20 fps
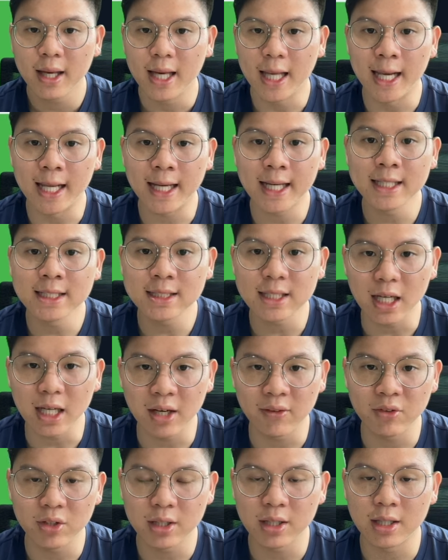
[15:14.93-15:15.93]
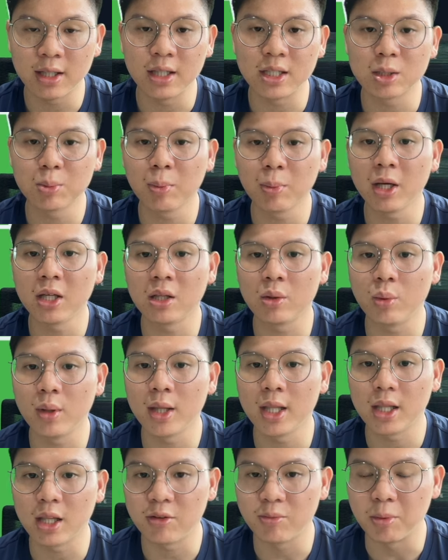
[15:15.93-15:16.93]
And against Everton, despite the
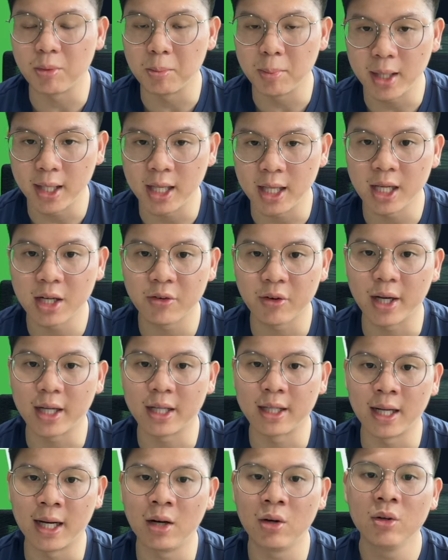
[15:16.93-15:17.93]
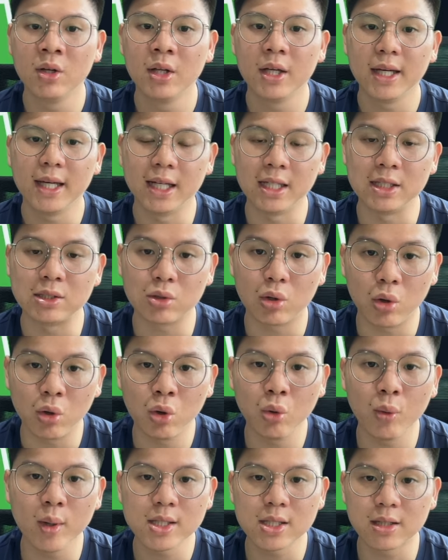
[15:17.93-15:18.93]
way that they've been playing right now, it's
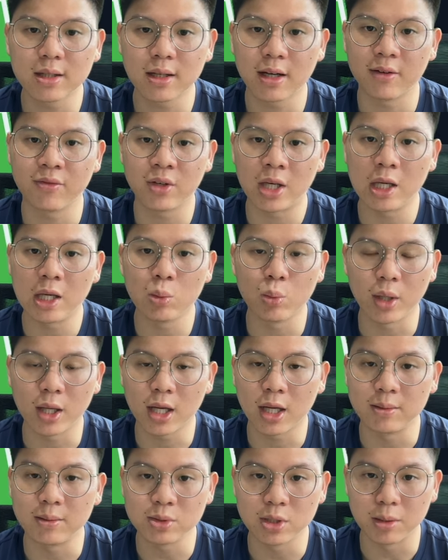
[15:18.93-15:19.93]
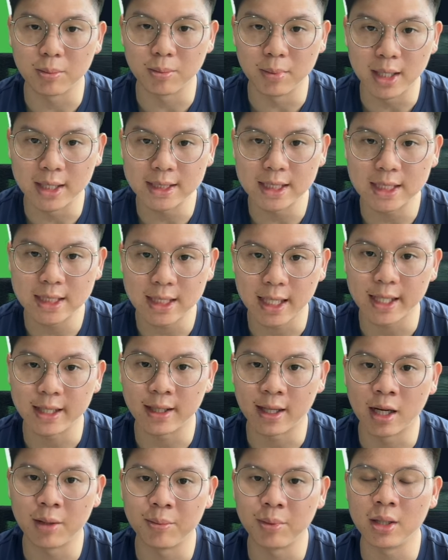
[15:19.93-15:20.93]
always a tough game when it comes to the Merseyside
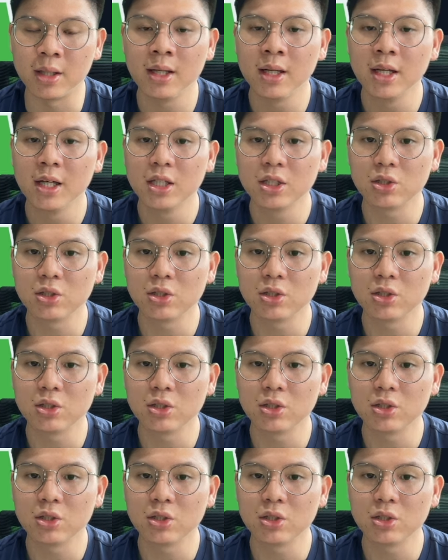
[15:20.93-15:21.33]
derby.